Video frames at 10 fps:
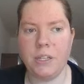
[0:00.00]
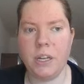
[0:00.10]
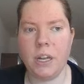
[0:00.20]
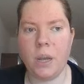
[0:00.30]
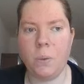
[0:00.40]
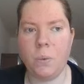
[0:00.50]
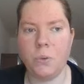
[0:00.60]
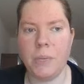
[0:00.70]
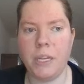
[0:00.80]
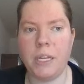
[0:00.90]
then I
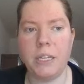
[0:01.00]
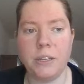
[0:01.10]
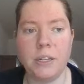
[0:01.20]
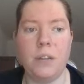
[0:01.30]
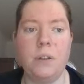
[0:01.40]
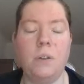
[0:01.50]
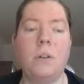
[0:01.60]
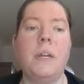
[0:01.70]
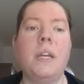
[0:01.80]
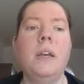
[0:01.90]
would be in this
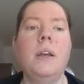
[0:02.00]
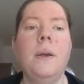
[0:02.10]
category.